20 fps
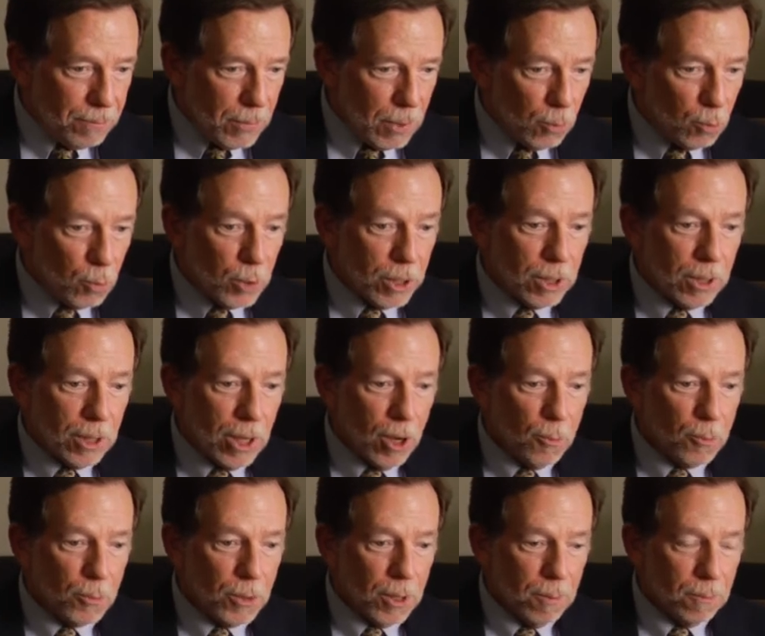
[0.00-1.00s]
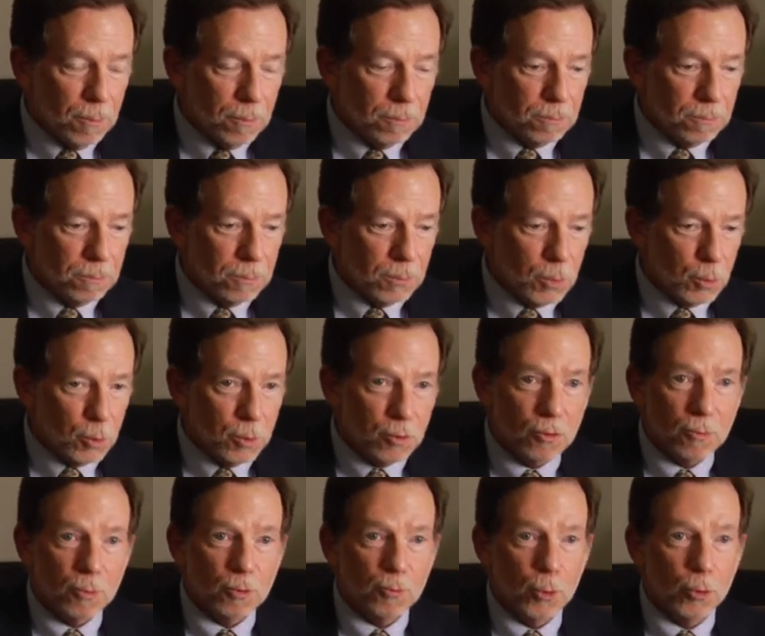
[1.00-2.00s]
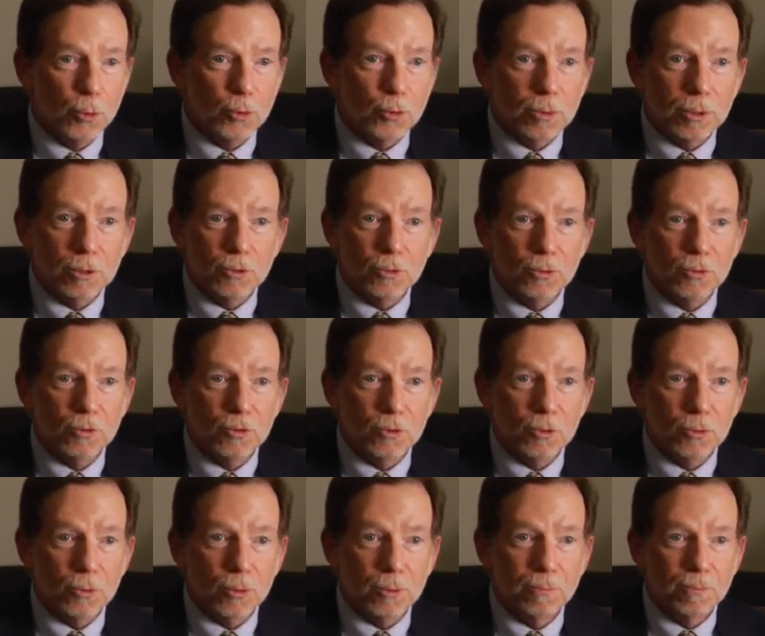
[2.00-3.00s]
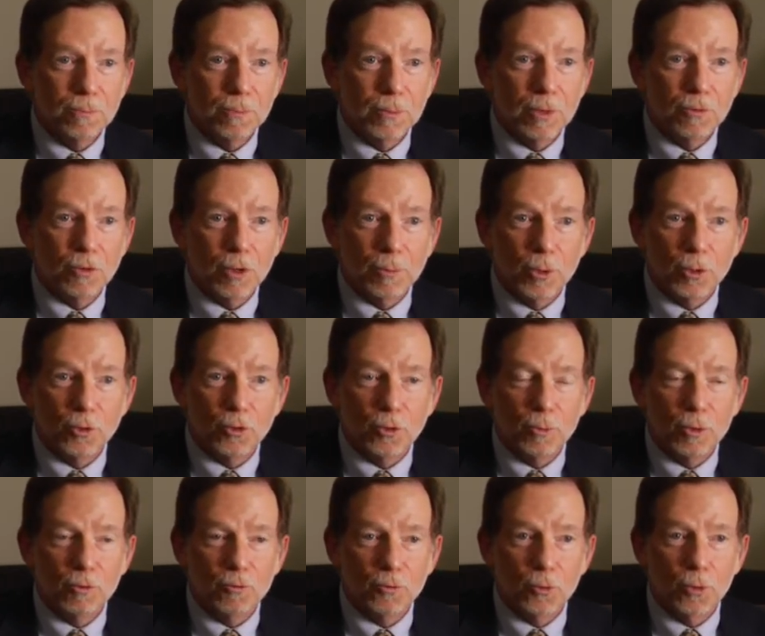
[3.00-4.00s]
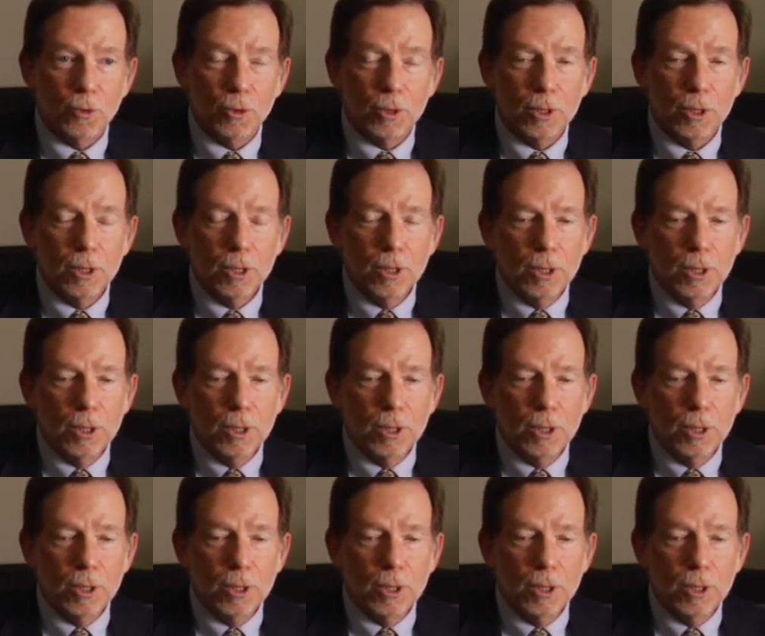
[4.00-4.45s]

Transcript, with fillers: And we can help them with some spiritual issues too. As I mentioned before,